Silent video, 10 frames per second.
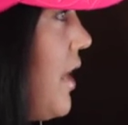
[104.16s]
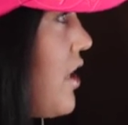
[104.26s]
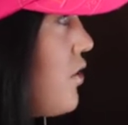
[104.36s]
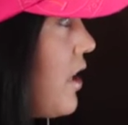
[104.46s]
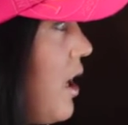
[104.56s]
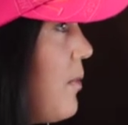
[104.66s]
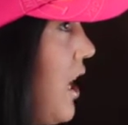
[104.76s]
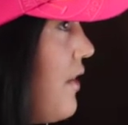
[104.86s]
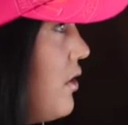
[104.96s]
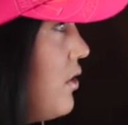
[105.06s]
Make sure to come and
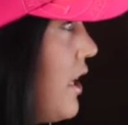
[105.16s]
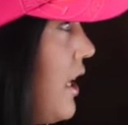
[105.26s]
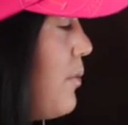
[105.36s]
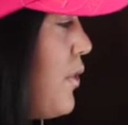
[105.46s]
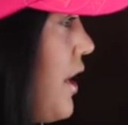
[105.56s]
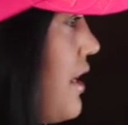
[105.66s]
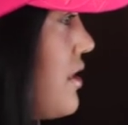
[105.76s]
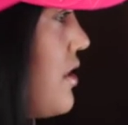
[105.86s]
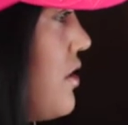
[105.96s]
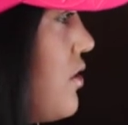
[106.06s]
have a look at our
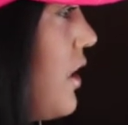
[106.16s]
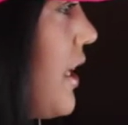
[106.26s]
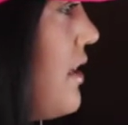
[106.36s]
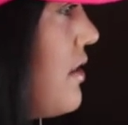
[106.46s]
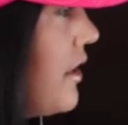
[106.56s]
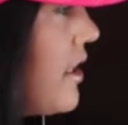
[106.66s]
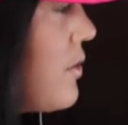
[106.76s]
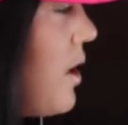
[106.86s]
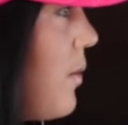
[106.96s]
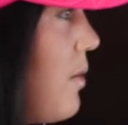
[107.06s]
prices, or like here's a link
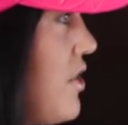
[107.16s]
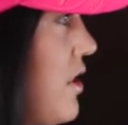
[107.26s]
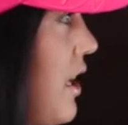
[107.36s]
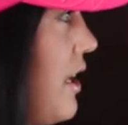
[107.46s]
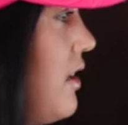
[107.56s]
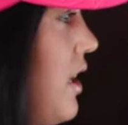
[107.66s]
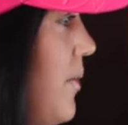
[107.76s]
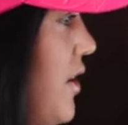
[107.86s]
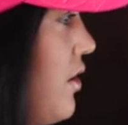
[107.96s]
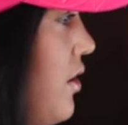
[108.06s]
to our website. Let
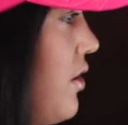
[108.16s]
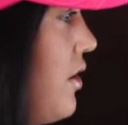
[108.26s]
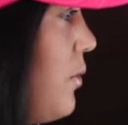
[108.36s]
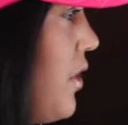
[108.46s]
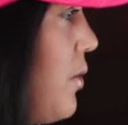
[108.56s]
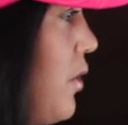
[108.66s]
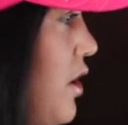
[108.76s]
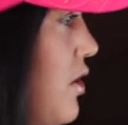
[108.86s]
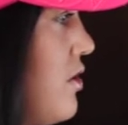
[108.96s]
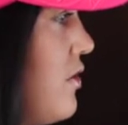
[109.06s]
me know what you want
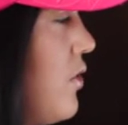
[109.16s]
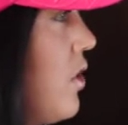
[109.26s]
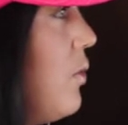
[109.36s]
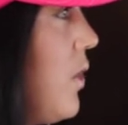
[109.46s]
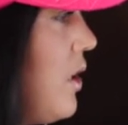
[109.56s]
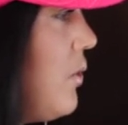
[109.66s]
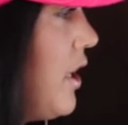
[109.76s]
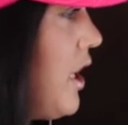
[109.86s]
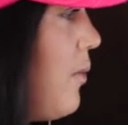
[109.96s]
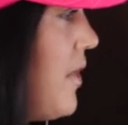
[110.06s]
to use it for and when you want
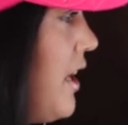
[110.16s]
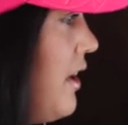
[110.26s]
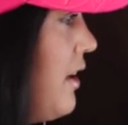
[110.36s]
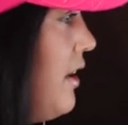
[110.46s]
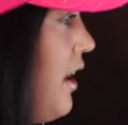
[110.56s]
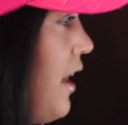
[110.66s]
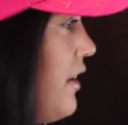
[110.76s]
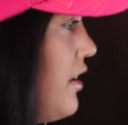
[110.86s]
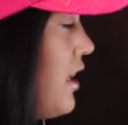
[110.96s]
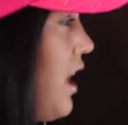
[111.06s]
to come in. And
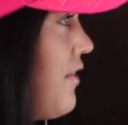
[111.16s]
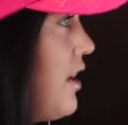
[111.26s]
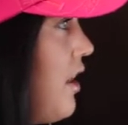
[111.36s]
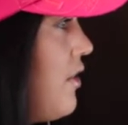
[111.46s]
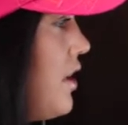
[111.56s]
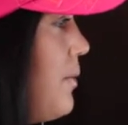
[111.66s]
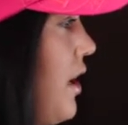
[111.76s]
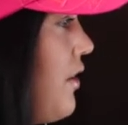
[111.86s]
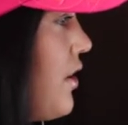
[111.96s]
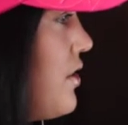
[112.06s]
then you can have another
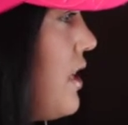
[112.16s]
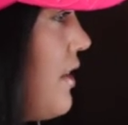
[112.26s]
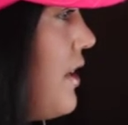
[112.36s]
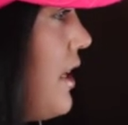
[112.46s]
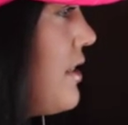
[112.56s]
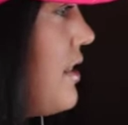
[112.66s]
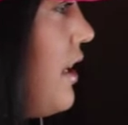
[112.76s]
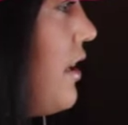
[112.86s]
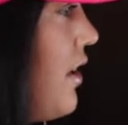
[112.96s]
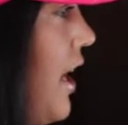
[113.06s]
email that goes out the next day
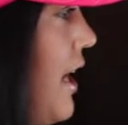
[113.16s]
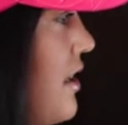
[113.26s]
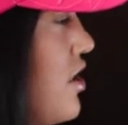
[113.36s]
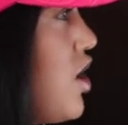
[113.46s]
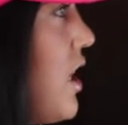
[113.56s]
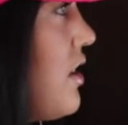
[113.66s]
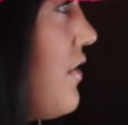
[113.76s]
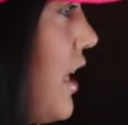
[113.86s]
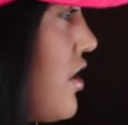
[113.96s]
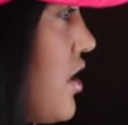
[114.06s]
and go, hey, did you get the
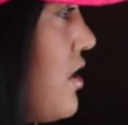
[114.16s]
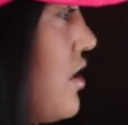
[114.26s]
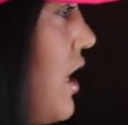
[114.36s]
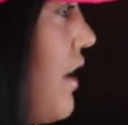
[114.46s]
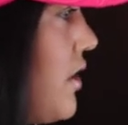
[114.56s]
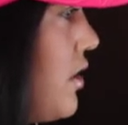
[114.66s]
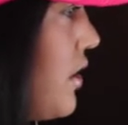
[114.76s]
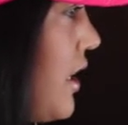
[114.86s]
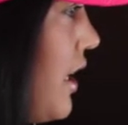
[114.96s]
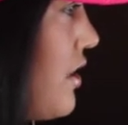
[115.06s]
voucher? Did you have a
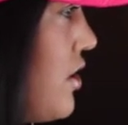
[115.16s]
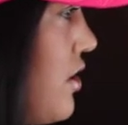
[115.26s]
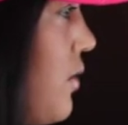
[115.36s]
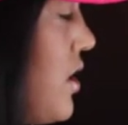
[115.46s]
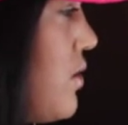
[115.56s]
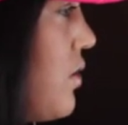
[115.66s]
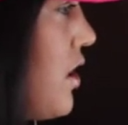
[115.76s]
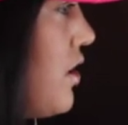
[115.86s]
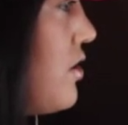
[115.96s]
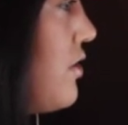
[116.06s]
look yet? Do you know what you want
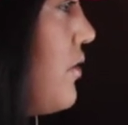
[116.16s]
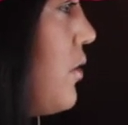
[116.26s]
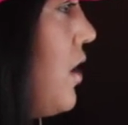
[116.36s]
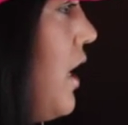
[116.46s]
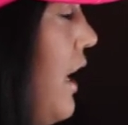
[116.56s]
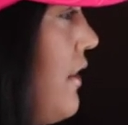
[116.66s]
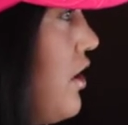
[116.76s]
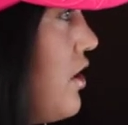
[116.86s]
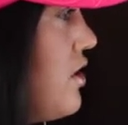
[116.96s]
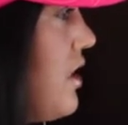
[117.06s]
to use it for? And then you
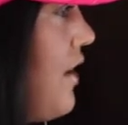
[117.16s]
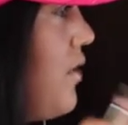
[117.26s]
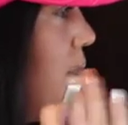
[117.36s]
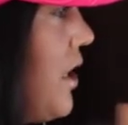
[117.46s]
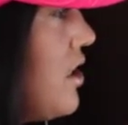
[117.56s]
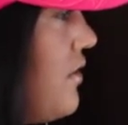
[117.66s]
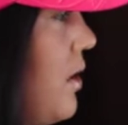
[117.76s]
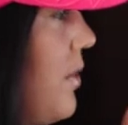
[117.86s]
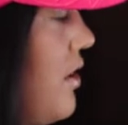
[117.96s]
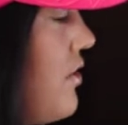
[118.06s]
can just have a bunch of
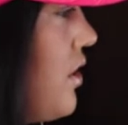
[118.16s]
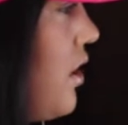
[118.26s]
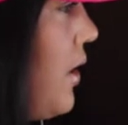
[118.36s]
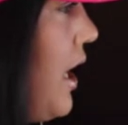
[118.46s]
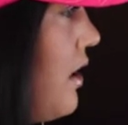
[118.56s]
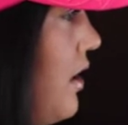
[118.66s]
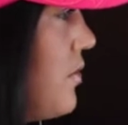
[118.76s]
emails that go out